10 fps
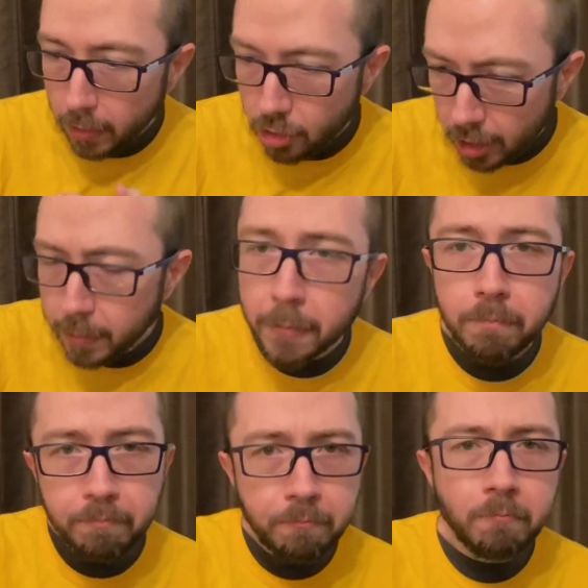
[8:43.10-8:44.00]
Chips?
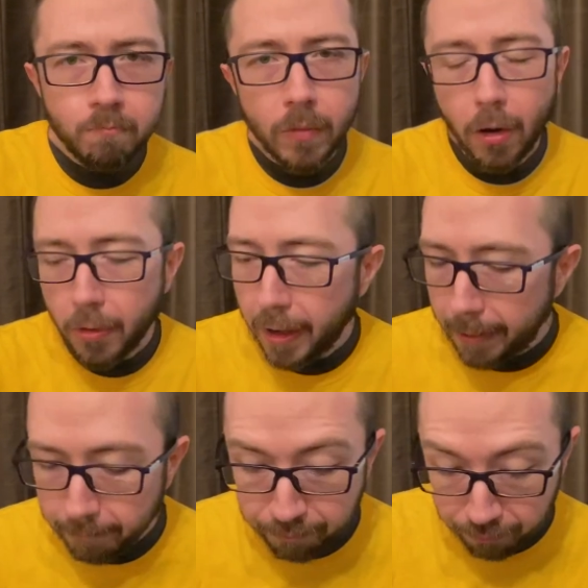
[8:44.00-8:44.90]
Okay.
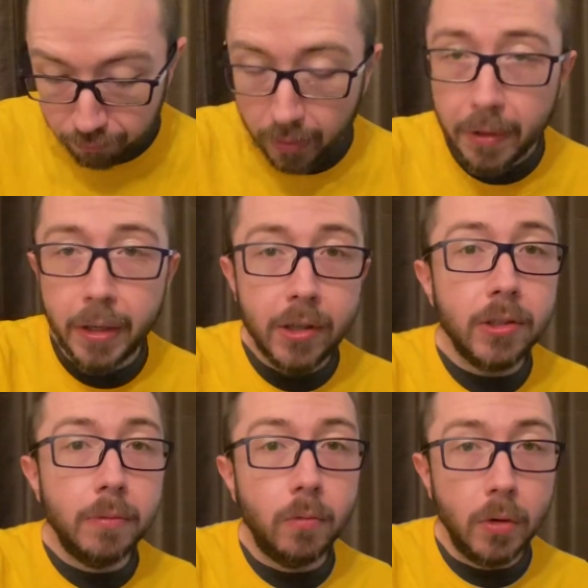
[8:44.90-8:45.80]

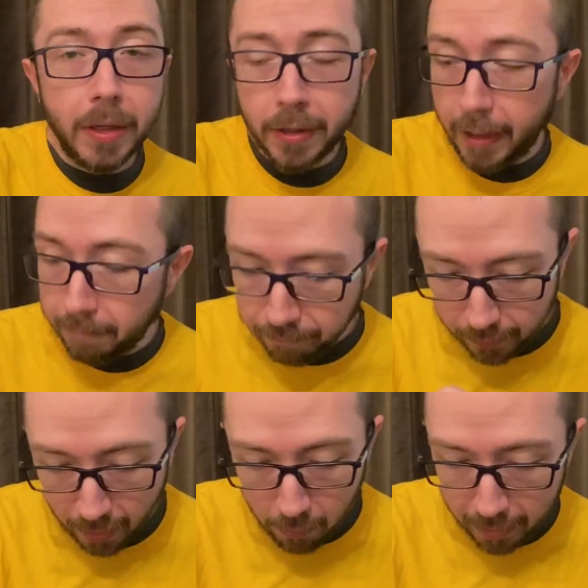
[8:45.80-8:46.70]
This, really good.
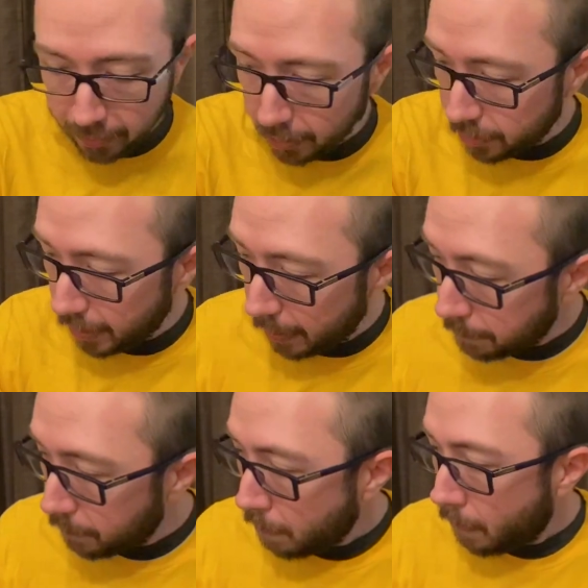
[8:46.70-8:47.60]
I will get this again.
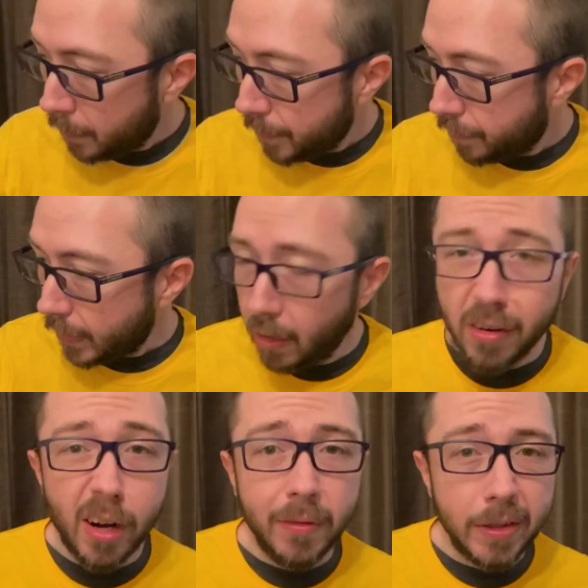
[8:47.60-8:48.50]
I don't
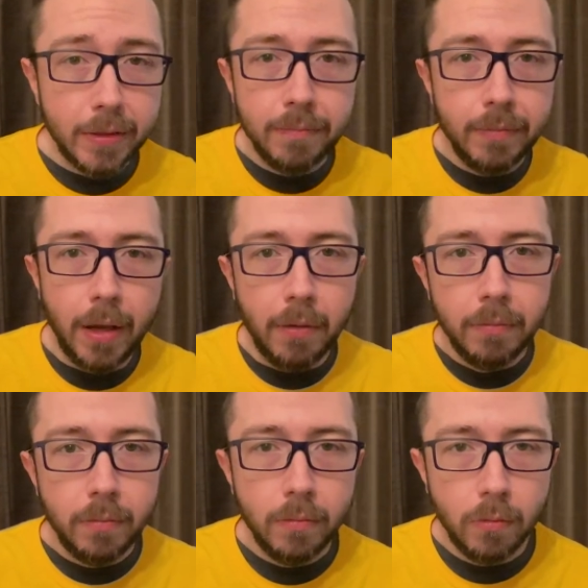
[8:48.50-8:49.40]
care if it's, you know,
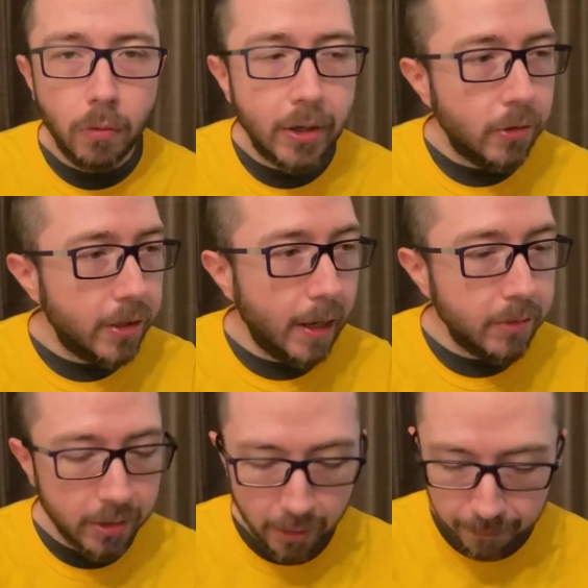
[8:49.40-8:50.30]
wintertime
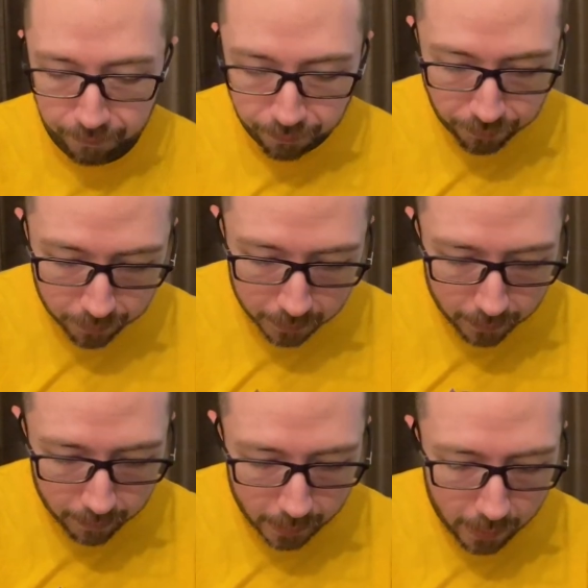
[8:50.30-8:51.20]
still.
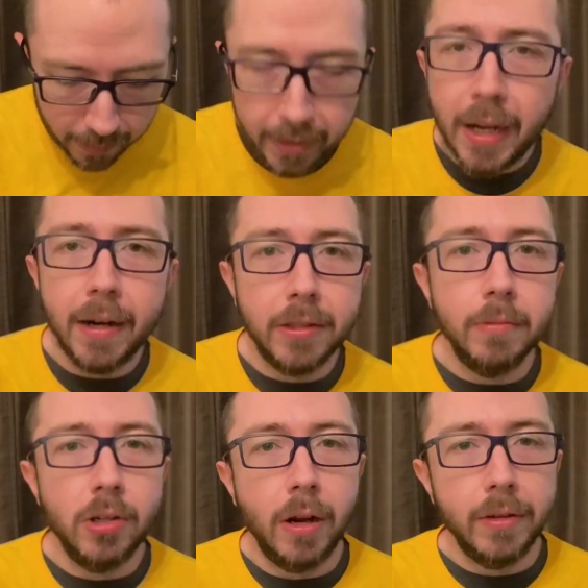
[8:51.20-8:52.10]
I'll get down on some
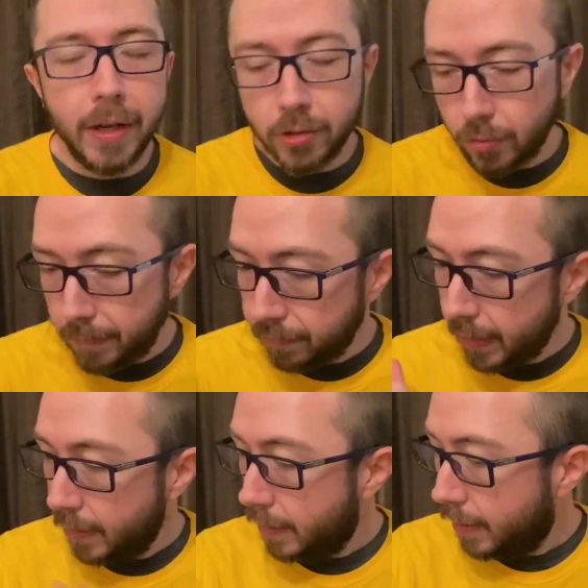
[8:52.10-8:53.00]
chocolate ice cream.
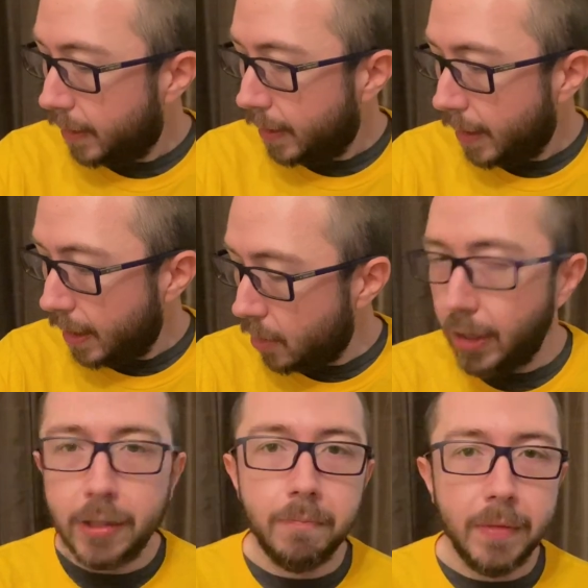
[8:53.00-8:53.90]

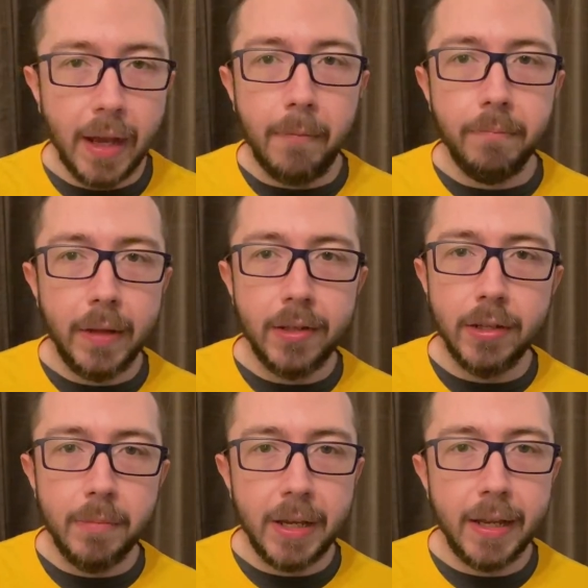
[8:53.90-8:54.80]
Anyways, yeah, that's
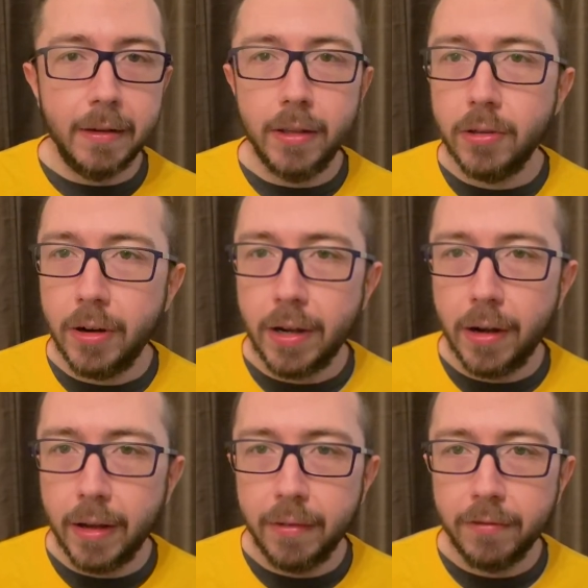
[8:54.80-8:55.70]
gonna be it. It's already
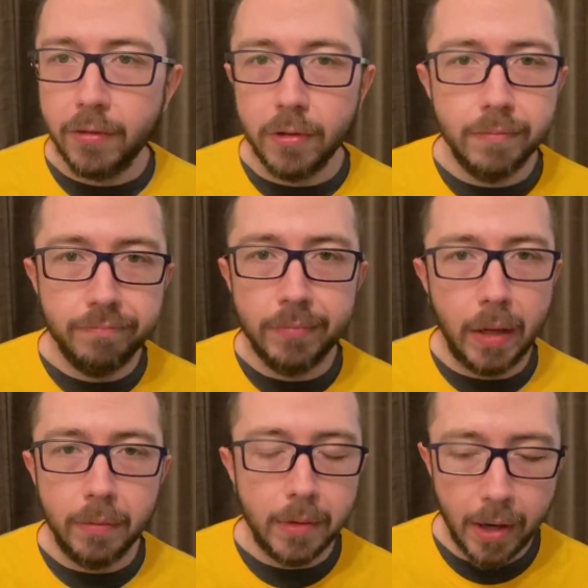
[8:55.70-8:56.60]
gone on for, you
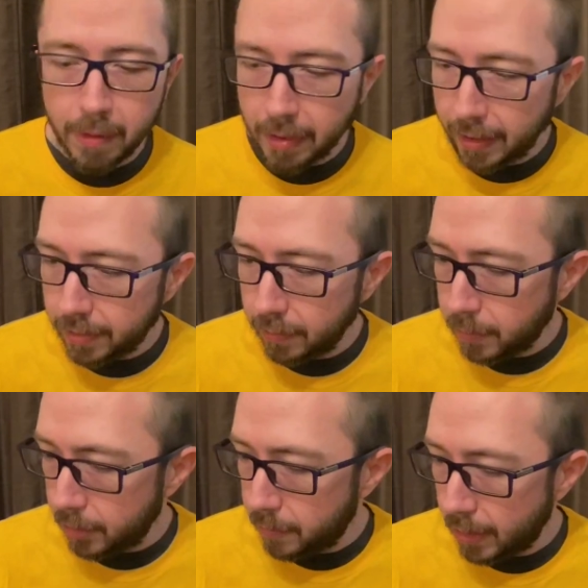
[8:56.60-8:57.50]
know, nine minutes. It was
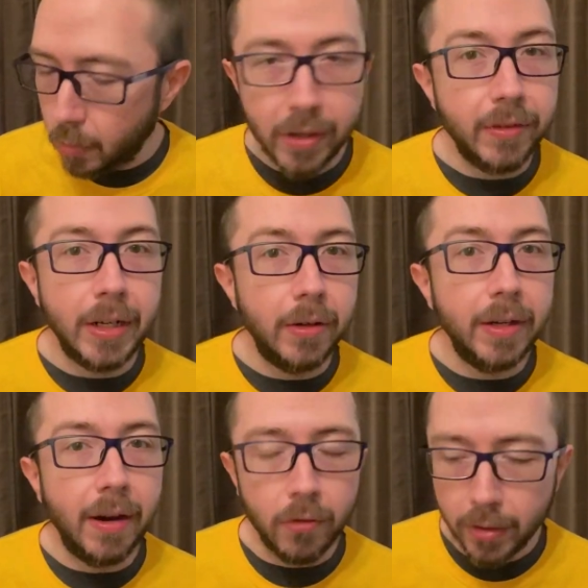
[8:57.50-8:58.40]
supposed to be a quick video and
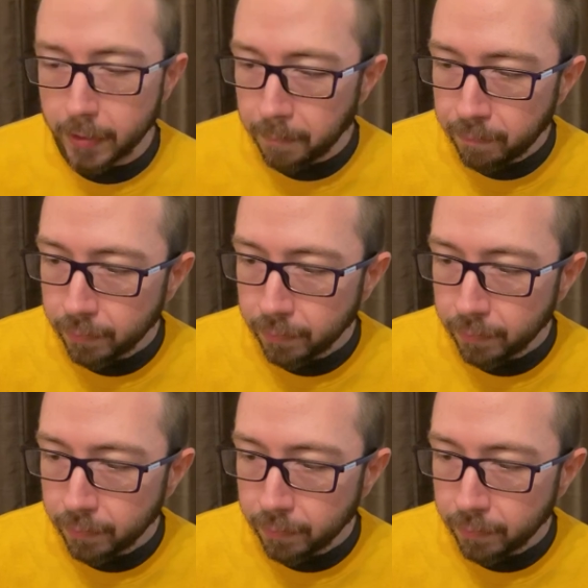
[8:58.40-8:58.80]
it never is.